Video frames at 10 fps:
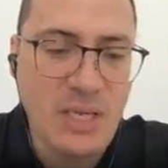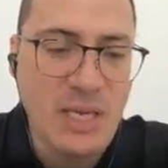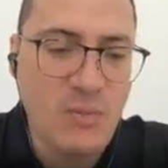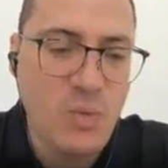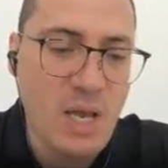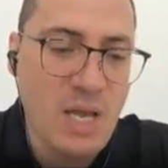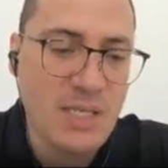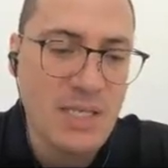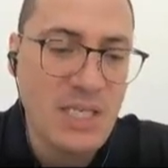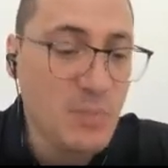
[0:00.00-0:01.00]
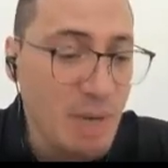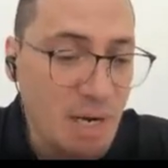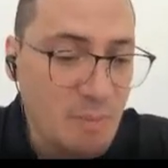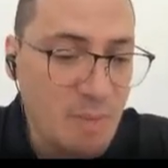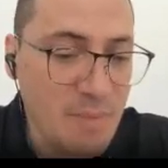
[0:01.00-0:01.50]
it was
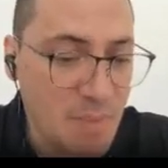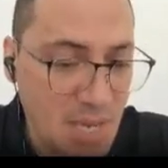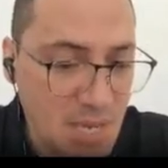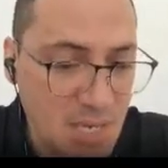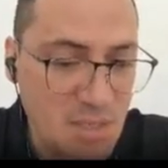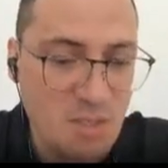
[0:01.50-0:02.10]
inspired by Make,